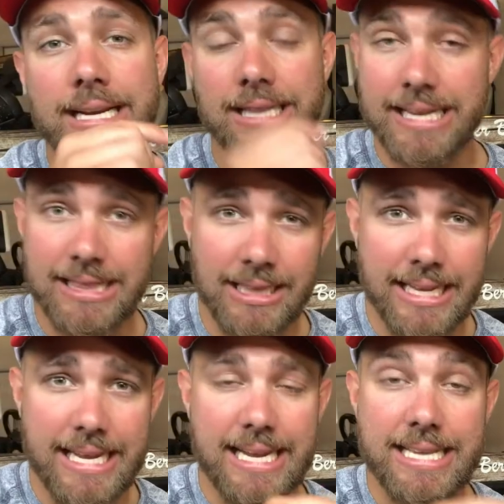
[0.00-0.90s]
click the
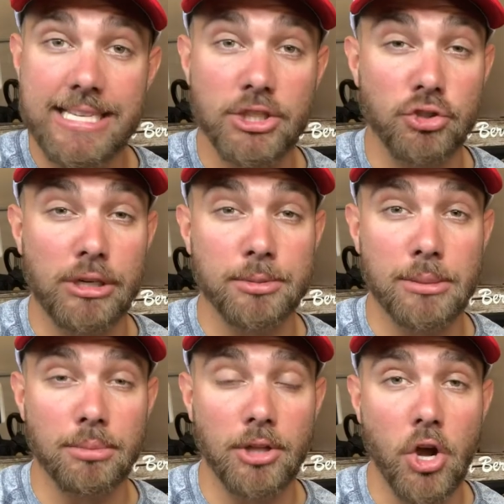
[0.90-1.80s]
link in the
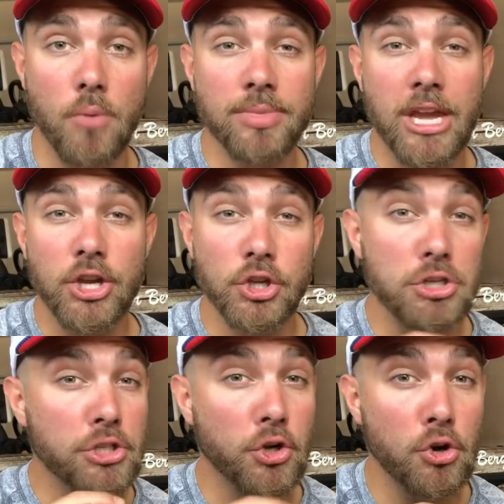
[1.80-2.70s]
description below,
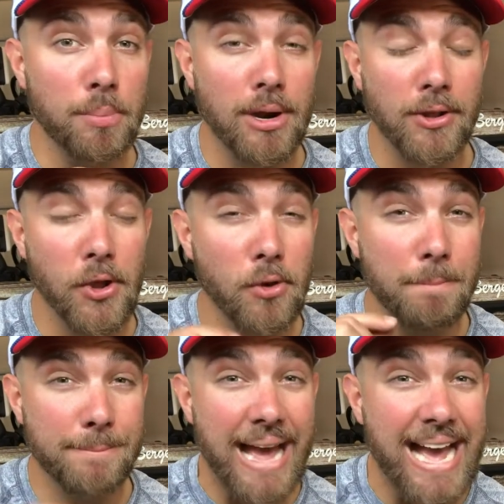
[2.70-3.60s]
use the coupon
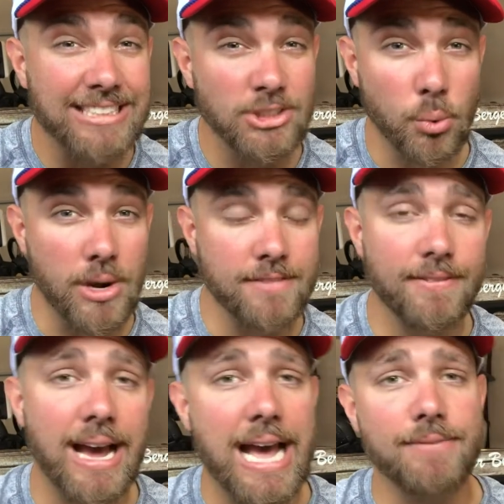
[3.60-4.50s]
code
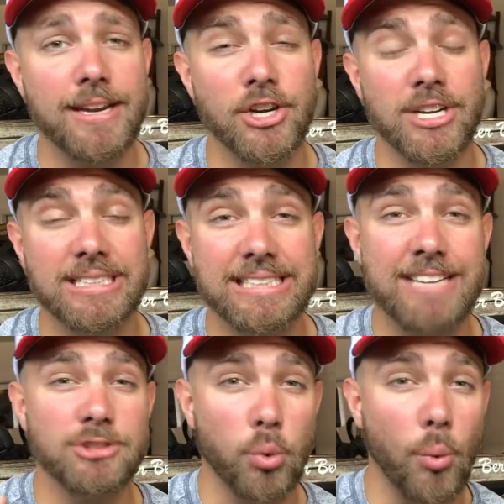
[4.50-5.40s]
BASS25, and you're gonna
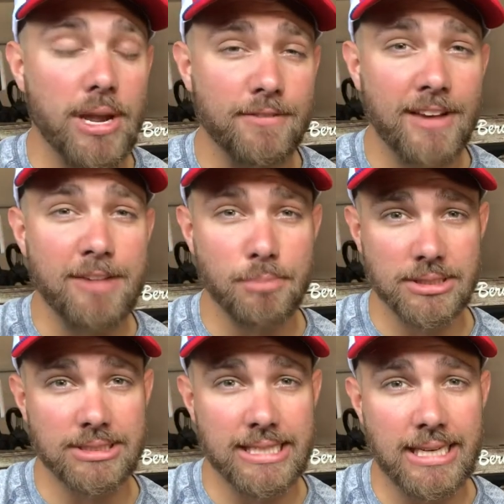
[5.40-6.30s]
save
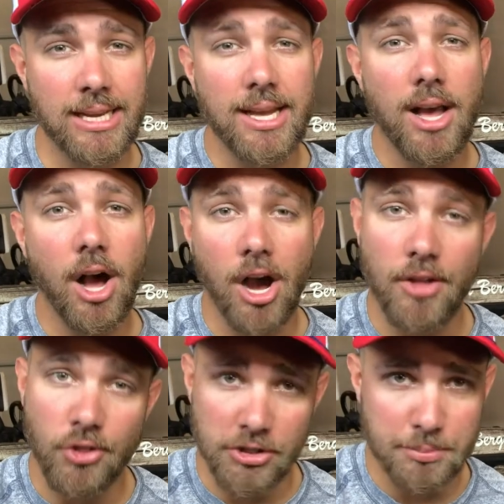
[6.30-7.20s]
25%
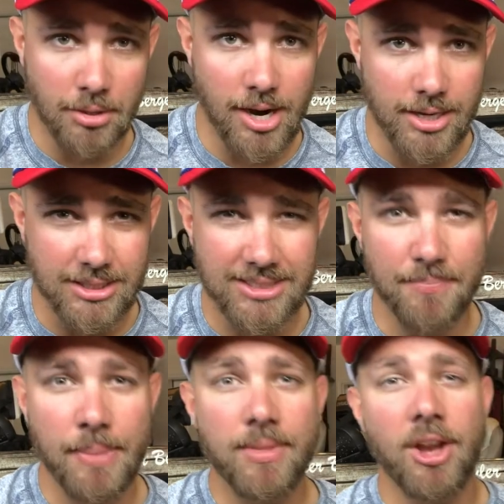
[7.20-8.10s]
on those products.
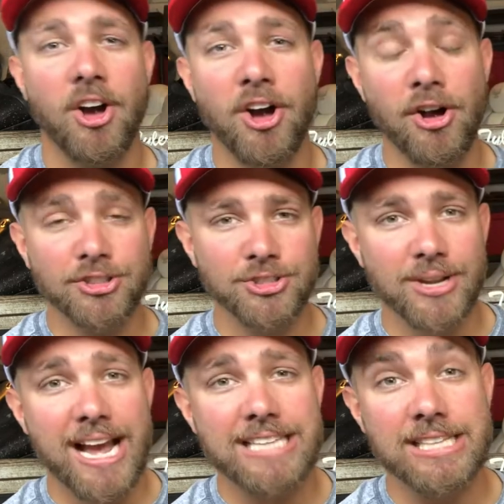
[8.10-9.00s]
Also
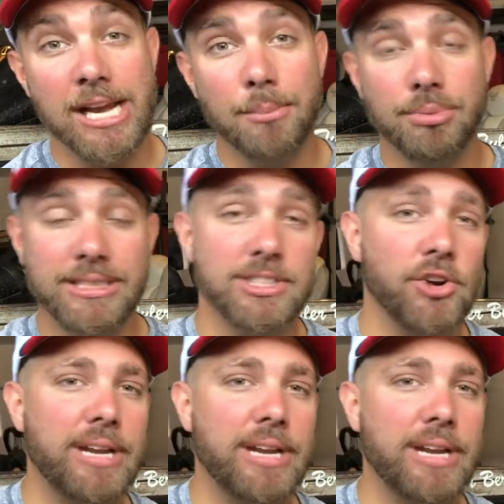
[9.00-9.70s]
guys, please go